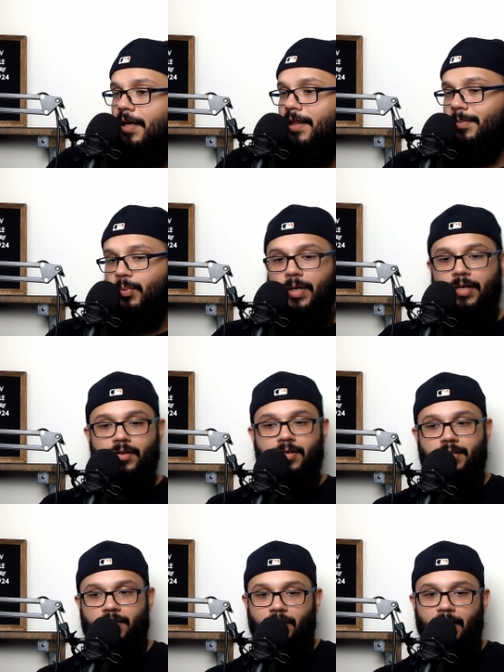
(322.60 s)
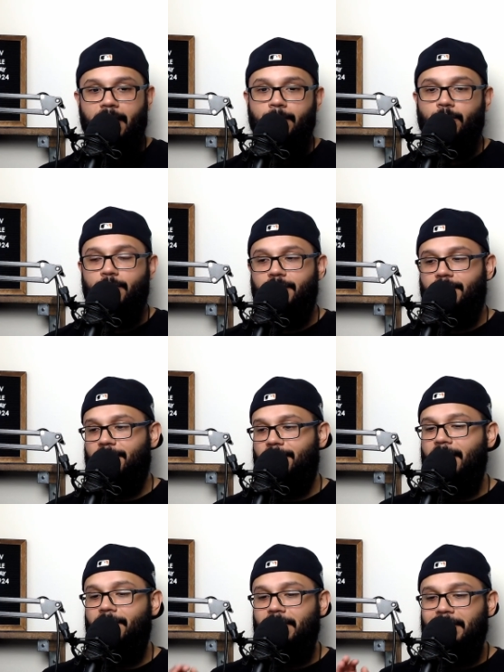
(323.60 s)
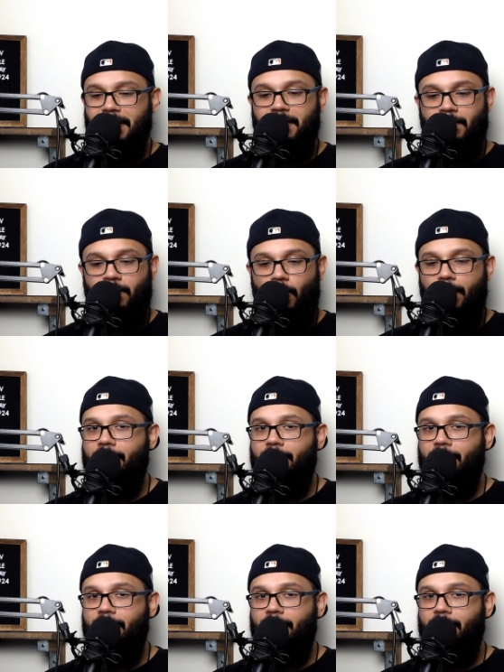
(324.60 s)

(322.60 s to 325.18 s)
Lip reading: The printers and the labels, and they have a system for it.